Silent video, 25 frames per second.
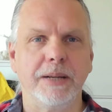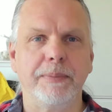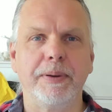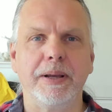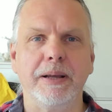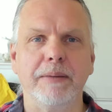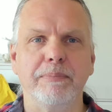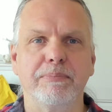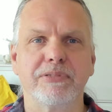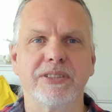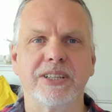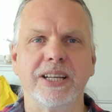
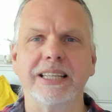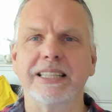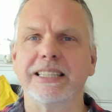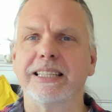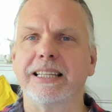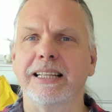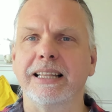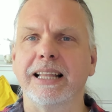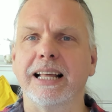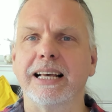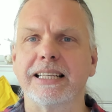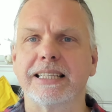being
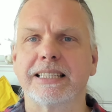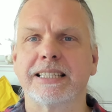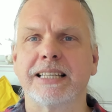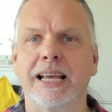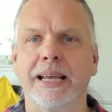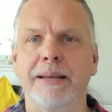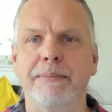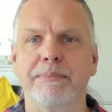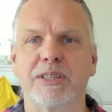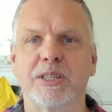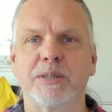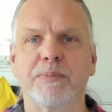presented in that
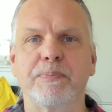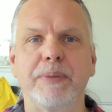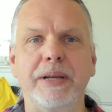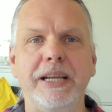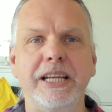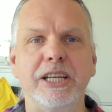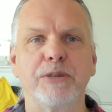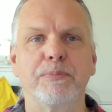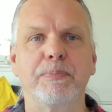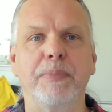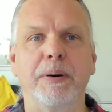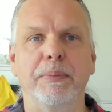same
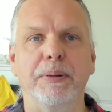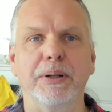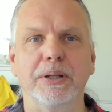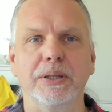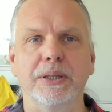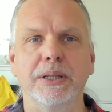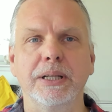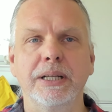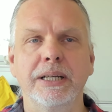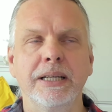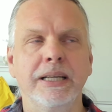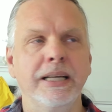speech
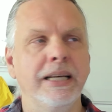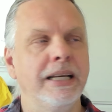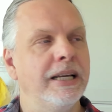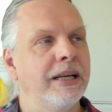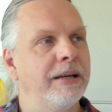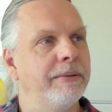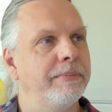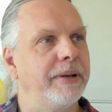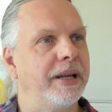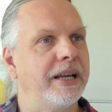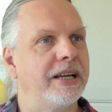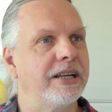bubble,
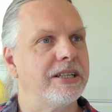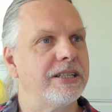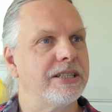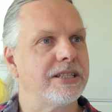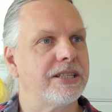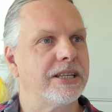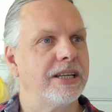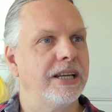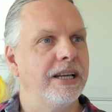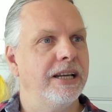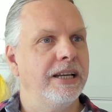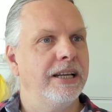
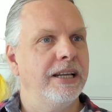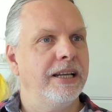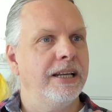because